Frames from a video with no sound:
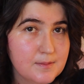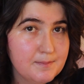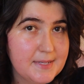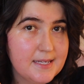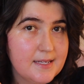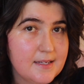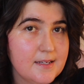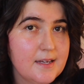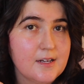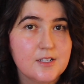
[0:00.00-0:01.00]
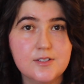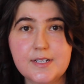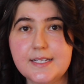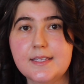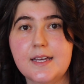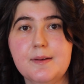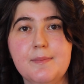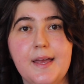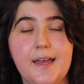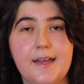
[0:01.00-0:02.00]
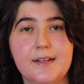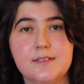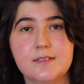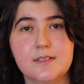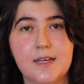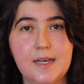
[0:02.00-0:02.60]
me including them and